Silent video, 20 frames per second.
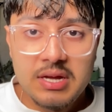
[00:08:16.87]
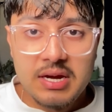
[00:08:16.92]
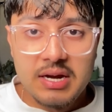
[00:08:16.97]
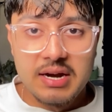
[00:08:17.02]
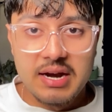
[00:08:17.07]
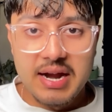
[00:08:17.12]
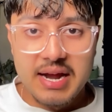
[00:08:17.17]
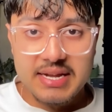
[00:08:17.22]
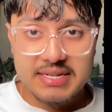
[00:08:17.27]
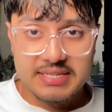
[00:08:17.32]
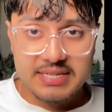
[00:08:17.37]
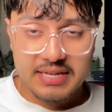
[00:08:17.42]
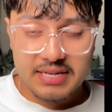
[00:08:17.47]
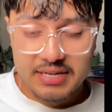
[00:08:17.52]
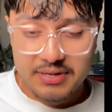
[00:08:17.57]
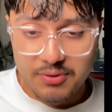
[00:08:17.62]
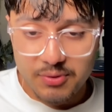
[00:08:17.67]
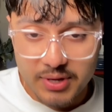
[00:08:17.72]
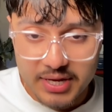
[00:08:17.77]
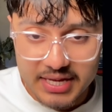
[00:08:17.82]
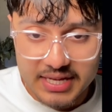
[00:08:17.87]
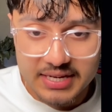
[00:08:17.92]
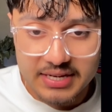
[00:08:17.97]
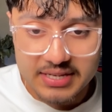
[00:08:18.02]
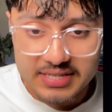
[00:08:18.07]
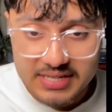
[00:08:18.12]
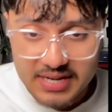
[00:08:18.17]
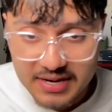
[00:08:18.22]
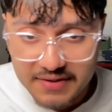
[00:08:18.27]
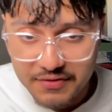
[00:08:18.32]
All right, we're
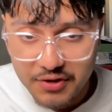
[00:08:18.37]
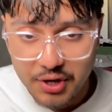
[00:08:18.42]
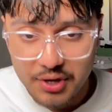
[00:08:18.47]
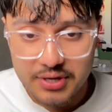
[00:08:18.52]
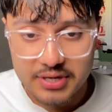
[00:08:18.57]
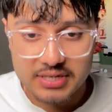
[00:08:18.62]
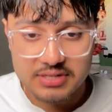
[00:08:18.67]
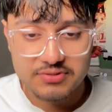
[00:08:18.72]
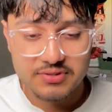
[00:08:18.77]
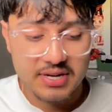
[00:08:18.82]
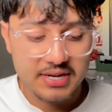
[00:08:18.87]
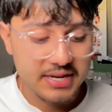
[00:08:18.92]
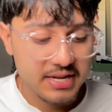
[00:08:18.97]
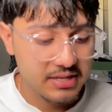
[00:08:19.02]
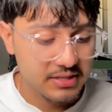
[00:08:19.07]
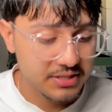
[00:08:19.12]
inside of Codex right now.